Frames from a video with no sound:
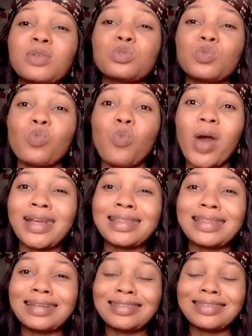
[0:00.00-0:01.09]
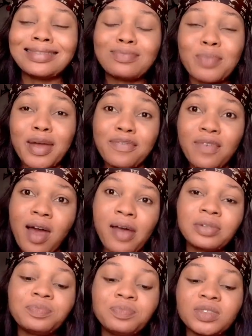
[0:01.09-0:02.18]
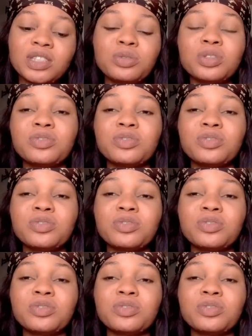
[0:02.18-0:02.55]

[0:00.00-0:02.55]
that want to whitening by far, this